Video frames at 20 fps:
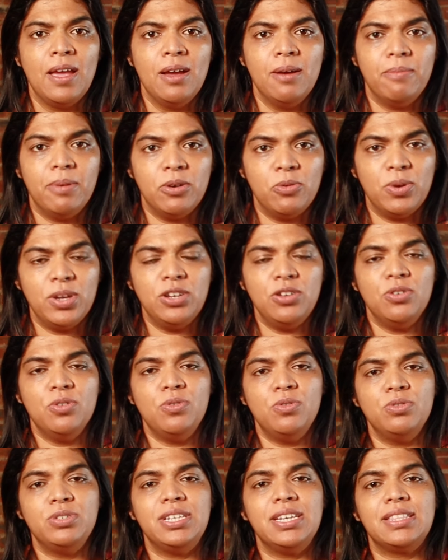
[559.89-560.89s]
But when
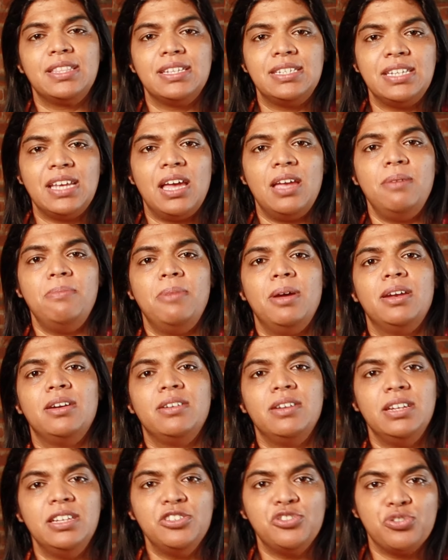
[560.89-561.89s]
you take the time and
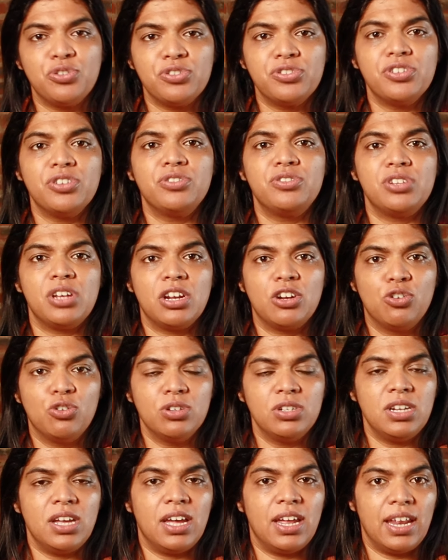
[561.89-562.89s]
really source out a
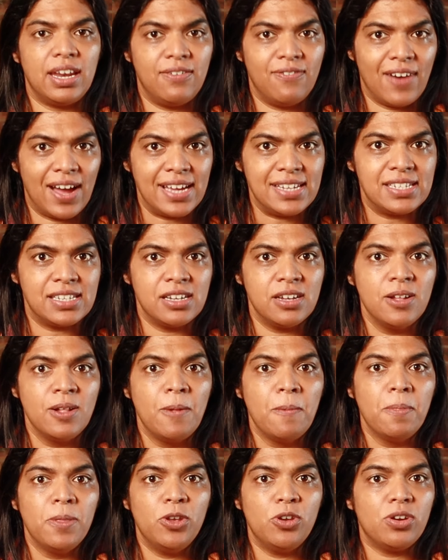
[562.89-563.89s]
good advisor,
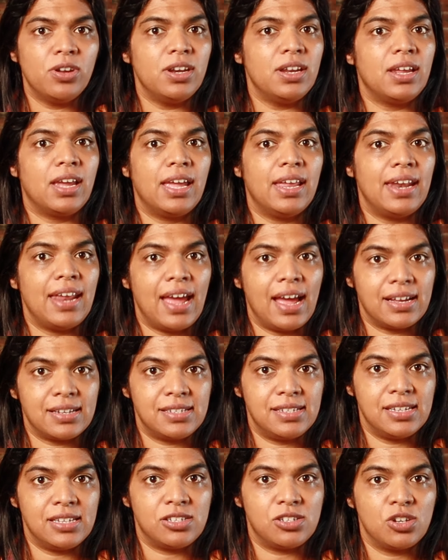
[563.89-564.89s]
you're going to get
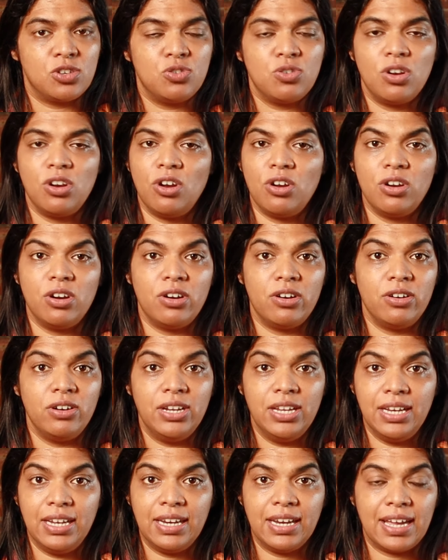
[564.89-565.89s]
access to a lot of
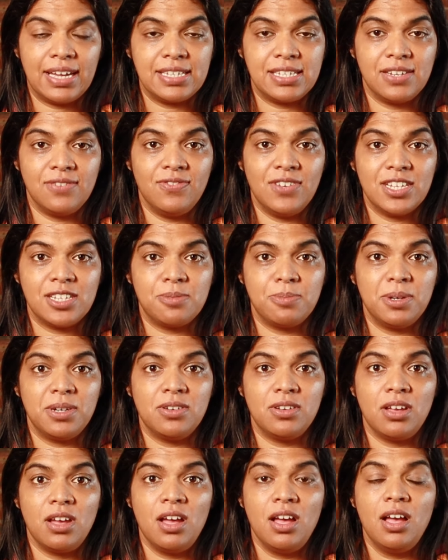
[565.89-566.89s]
really nice investment.
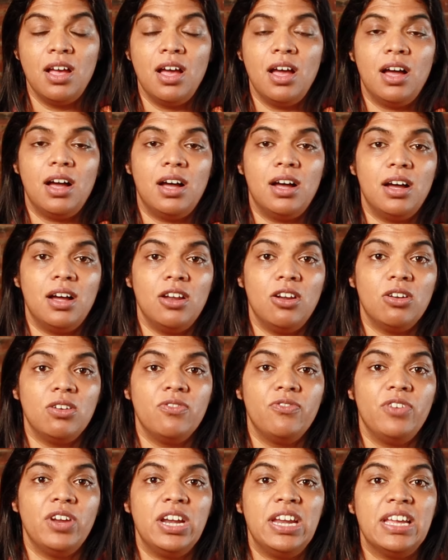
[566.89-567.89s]
A lot
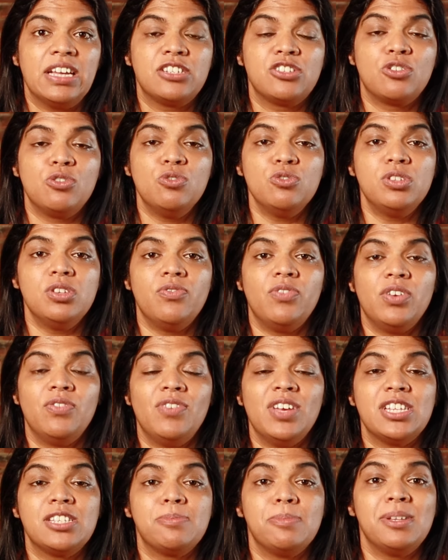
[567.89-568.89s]
of very exclusive
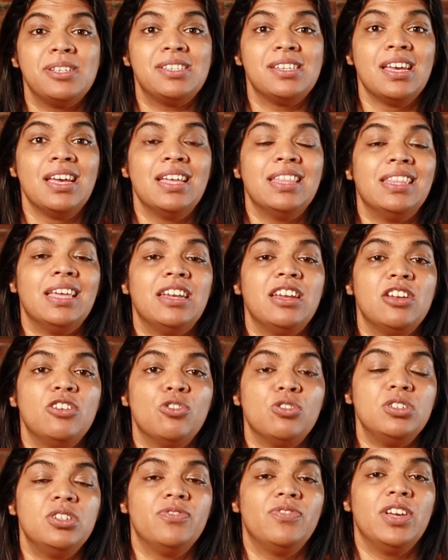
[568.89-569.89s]
investments that are
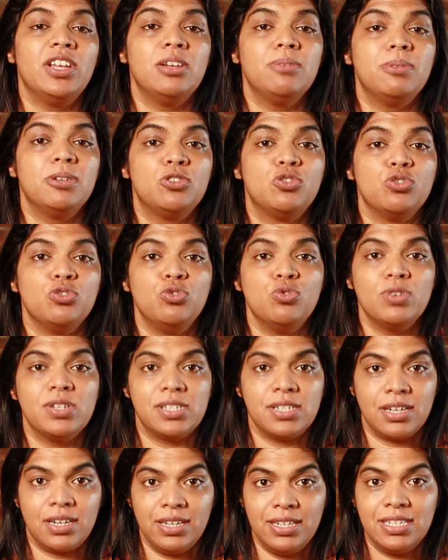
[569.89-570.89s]
not available to you
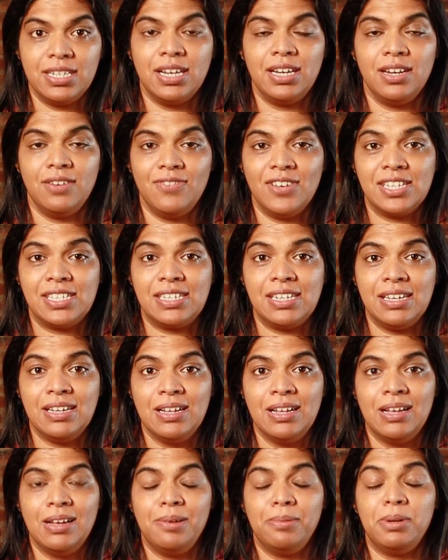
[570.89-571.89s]
as a retail investor,
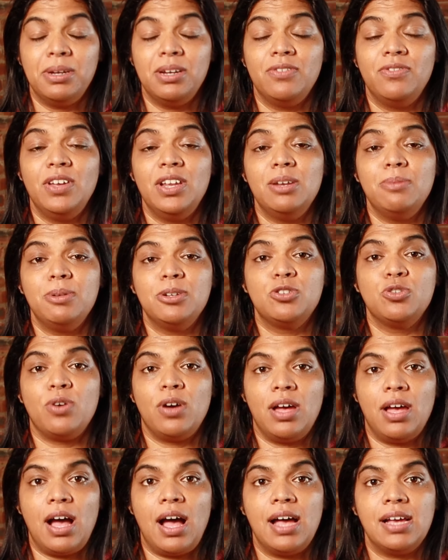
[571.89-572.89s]
but available to
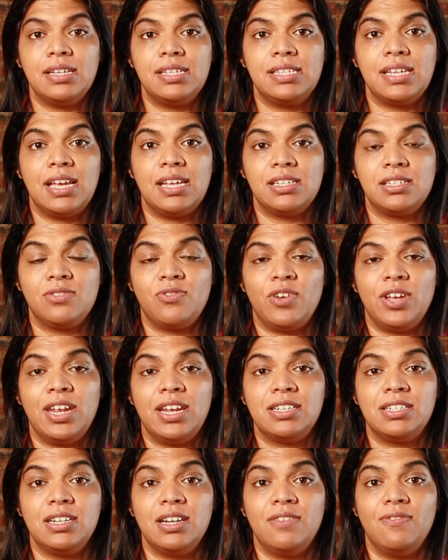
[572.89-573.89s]
us as
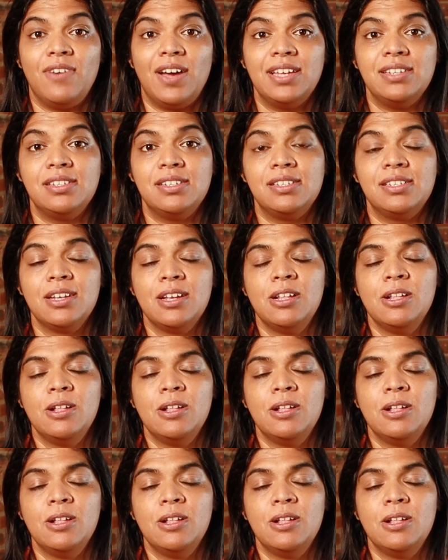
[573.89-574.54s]
financial advisors.